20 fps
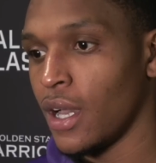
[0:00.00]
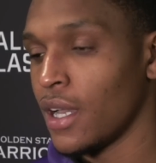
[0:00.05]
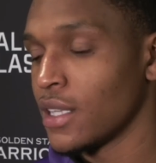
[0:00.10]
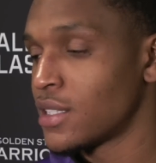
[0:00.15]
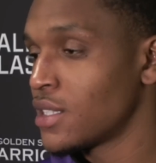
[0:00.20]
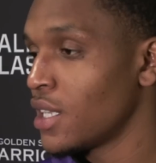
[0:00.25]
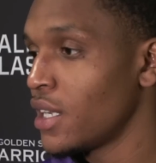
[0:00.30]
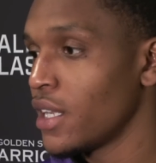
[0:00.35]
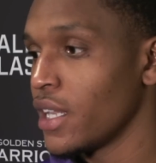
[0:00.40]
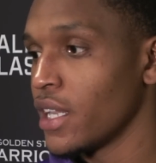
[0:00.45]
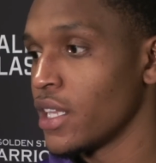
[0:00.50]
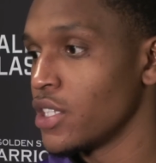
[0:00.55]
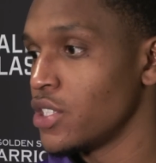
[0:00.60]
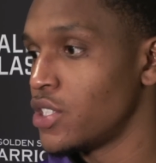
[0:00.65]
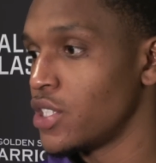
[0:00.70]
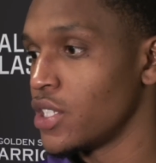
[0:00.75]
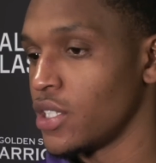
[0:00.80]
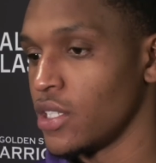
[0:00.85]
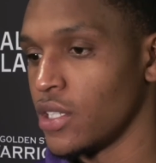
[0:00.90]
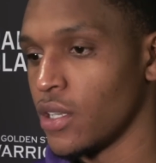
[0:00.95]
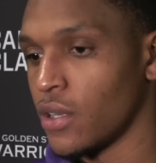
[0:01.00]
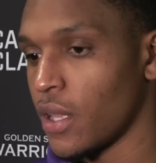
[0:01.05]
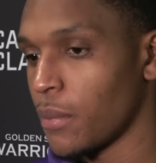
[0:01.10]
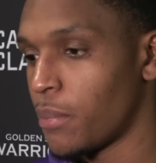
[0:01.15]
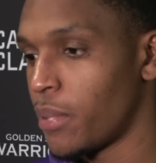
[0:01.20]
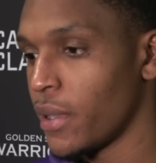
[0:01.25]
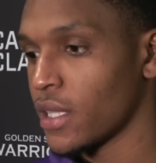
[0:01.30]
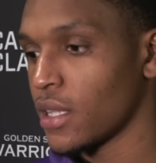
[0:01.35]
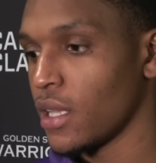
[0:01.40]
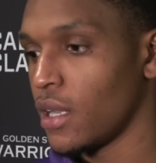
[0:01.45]
A ton of energy. You know, they
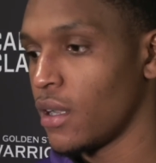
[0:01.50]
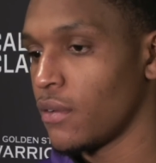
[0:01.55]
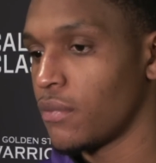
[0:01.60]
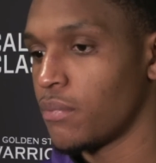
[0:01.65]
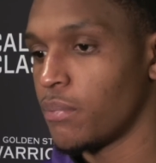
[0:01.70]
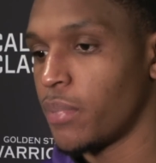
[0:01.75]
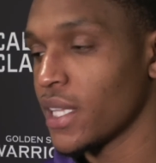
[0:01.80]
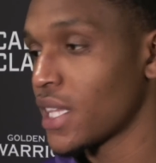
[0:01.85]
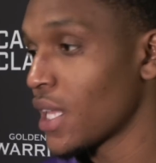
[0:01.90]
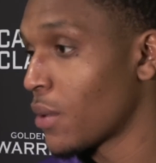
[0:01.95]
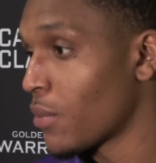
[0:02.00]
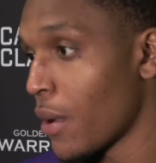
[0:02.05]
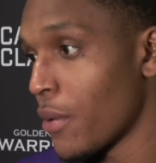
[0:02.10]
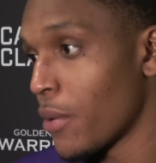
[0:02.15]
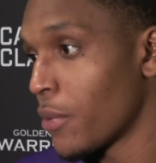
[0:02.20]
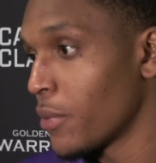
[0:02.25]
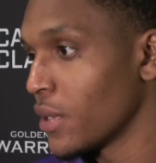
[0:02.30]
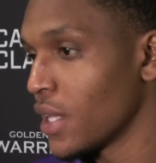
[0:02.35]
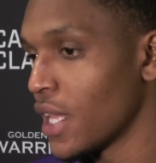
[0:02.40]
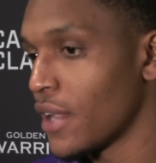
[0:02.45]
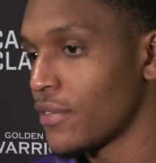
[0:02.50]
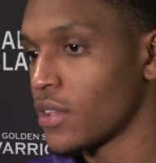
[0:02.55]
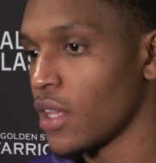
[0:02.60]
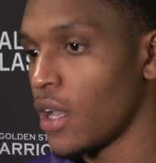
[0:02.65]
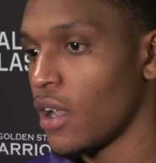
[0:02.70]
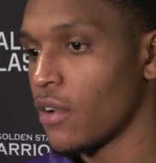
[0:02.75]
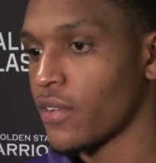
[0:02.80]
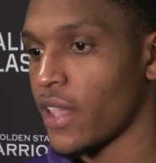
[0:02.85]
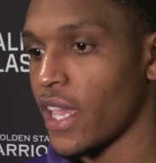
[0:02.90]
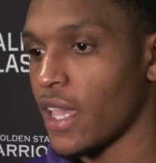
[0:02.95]
picked up right where we left
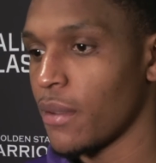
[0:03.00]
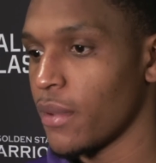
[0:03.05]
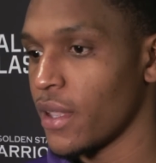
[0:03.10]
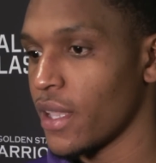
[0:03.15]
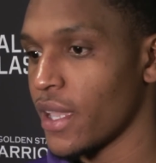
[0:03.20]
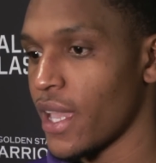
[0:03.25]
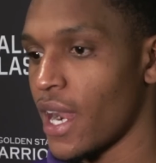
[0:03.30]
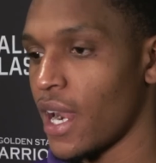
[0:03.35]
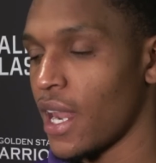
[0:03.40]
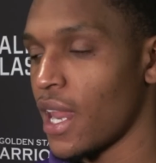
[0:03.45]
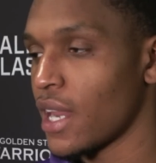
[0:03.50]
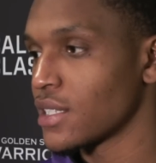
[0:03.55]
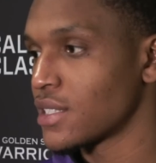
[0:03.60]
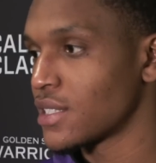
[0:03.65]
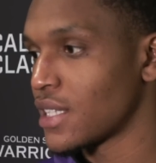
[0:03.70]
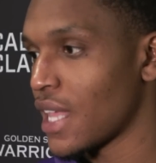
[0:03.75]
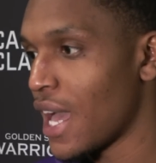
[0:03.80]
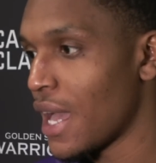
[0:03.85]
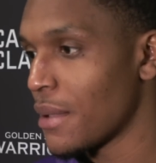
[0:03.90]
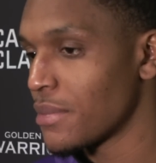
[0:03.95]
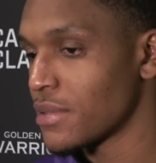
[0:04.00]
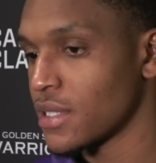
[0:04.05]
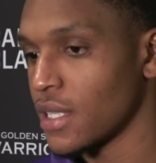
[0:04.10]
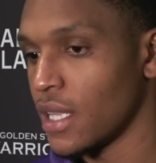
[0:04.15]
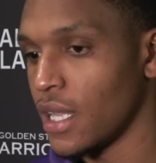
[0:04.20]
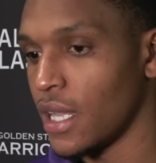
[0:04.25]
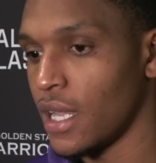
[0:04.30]
off, came in, got a lot of stops.